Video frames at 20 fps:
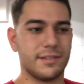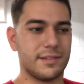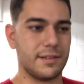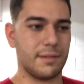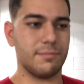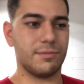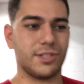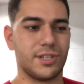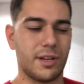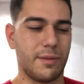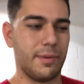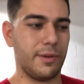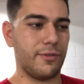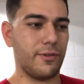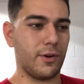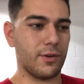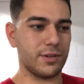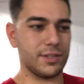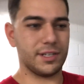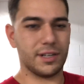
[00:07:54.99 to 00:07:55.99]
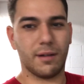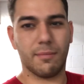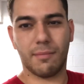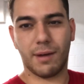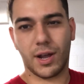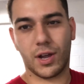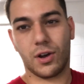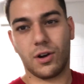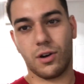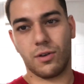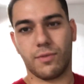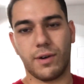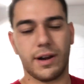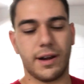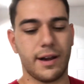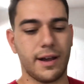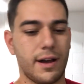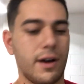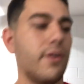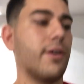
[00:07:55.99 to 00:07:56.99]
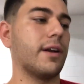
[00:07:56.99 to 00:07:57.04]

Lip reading: I'm just gonna be focusing on my car right now,